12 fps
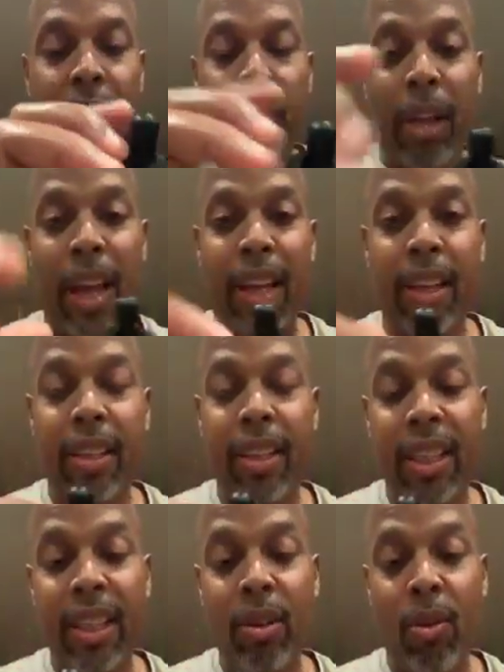it's black
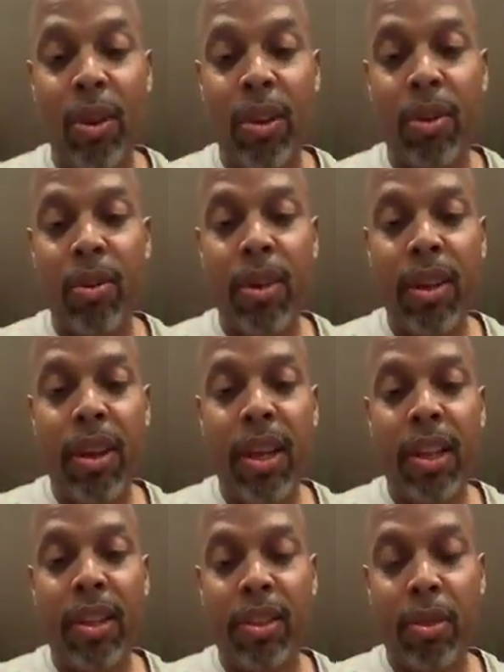seed oil
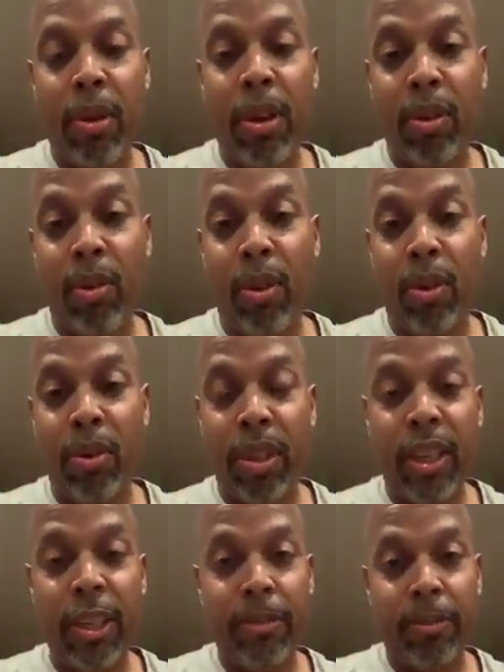and there's some other oils
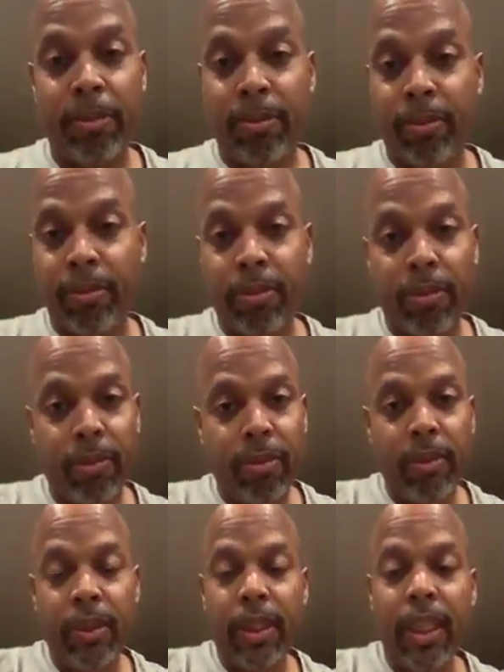in it.
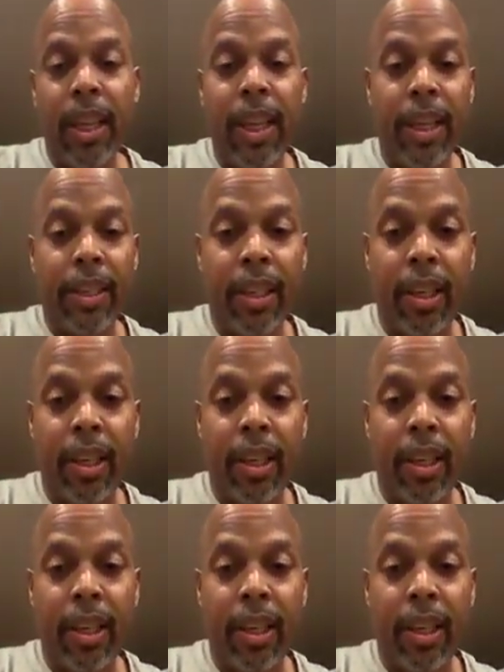And